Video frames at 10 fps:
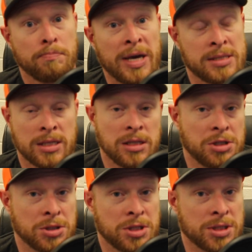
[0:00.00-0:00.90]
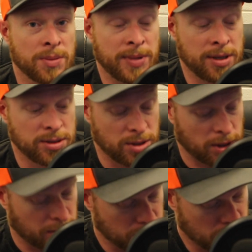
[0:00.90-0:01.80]
basically just disappears
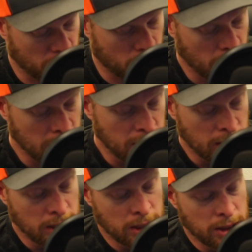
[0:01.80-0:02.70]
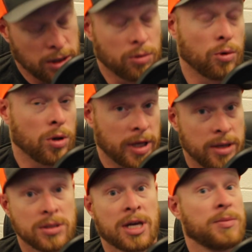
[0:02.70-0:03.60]
on you. So rolling
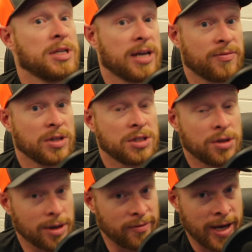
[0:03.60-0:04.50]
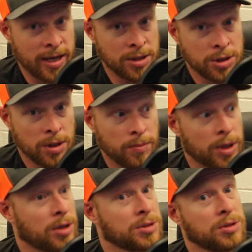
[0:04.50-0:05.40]
hills can be definitely to your advantage,
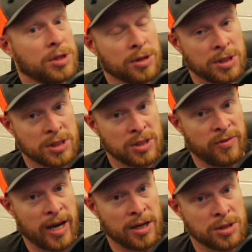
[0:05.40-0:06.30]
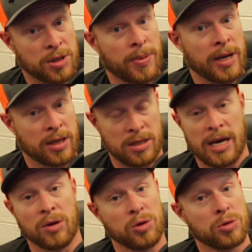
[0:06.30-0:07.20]
but also to your disadvantage depending on
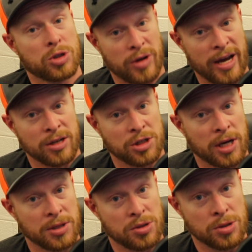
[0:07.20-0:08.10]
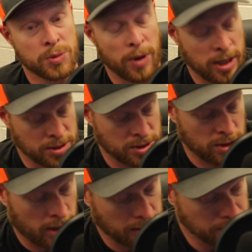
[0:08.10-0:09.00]
how you strategize your spot and
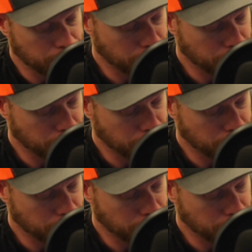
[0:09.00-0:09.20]
stalk.